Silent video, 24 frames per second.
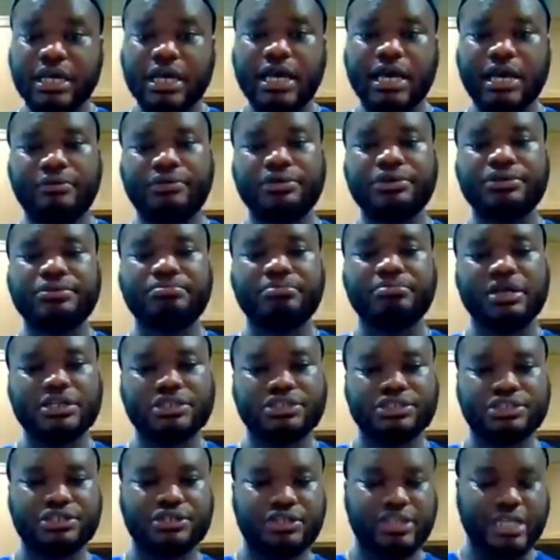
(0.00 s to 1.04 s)
I want to make
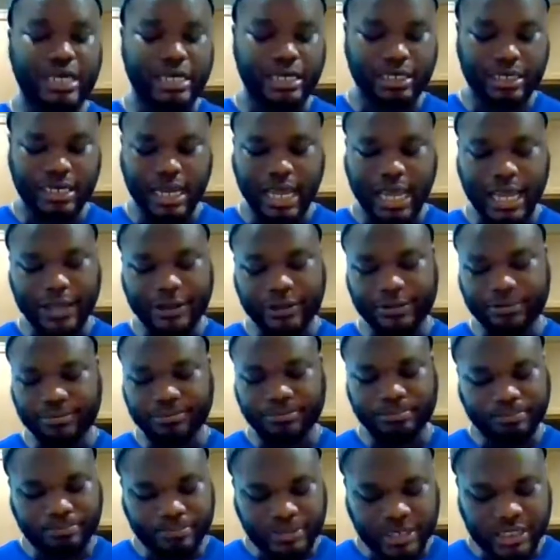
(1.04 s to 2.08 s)
sure that I
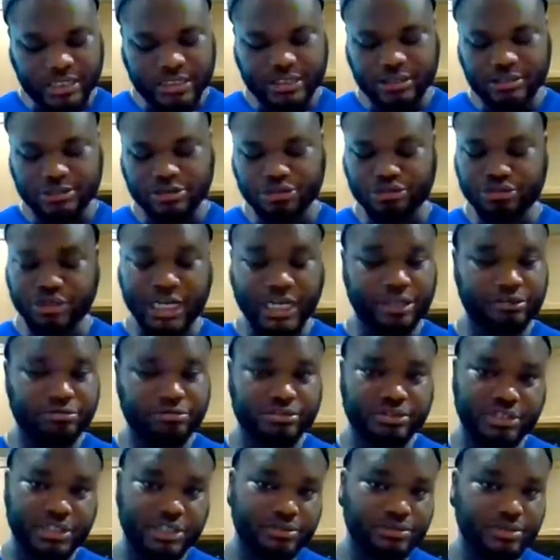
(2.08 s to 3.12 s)
mix the dry
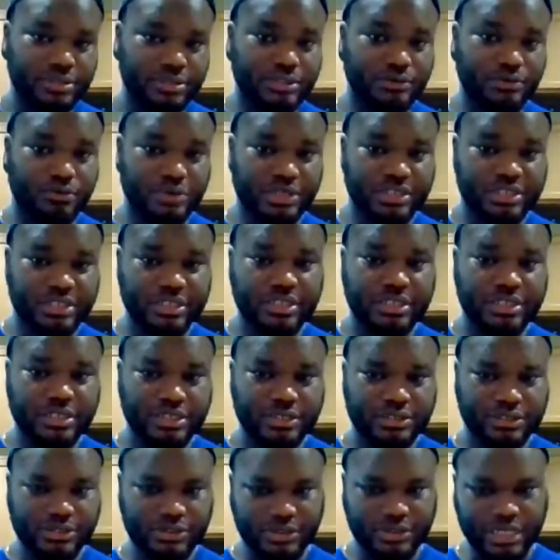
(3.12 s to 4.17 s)
ingredients with a whisk
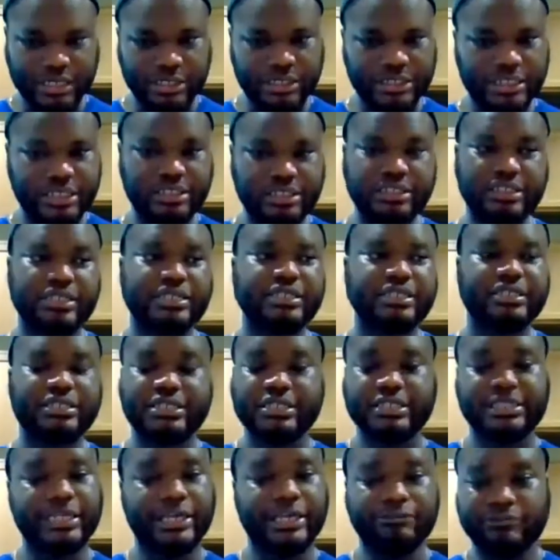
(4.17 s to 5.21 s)
so that the yeast
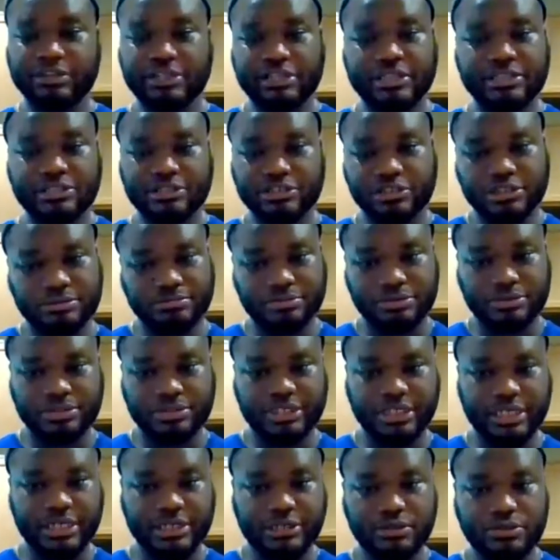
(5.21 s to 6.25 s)
is evenly
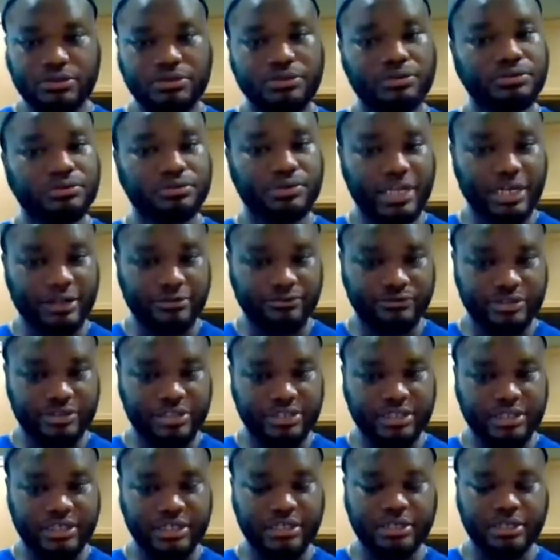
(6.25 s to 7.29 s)
distributed through
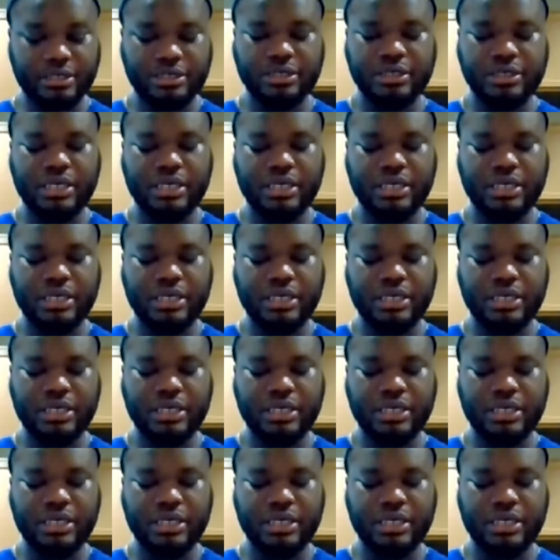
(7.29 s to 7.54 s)
everything,